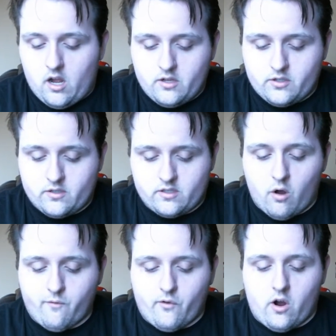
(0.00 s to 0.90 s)

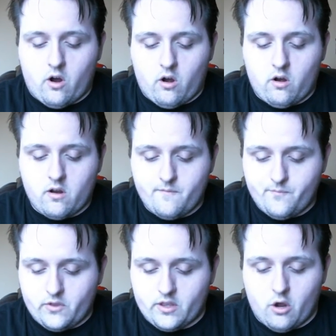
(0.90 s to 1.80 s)
So far,
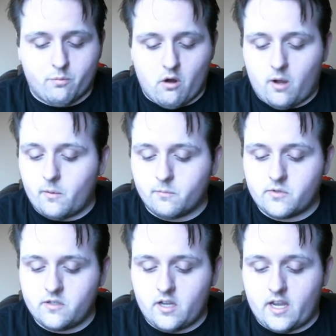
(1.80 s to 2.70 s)
no problems.